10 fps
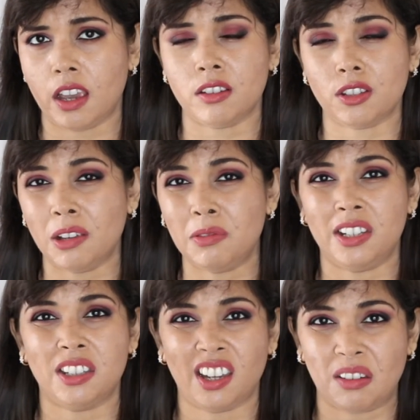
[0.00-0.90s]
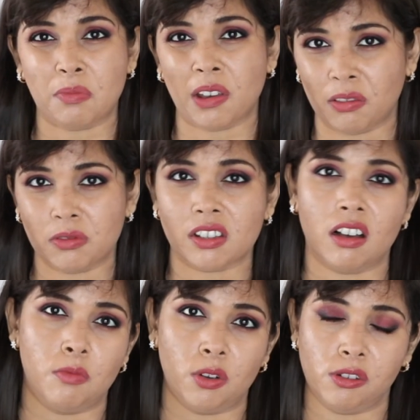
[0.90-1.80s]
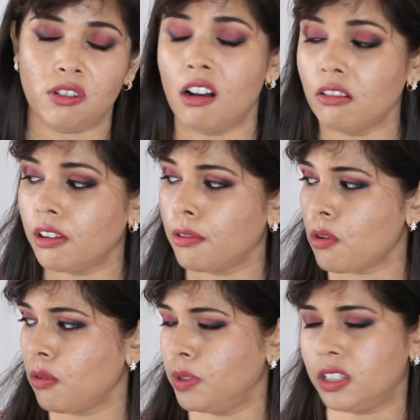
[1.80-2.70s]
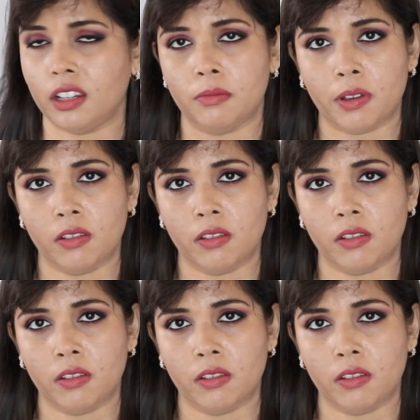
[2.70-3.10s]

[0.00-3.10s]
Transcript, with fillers: And it's only £10. Come on, you can't go wrong with £10.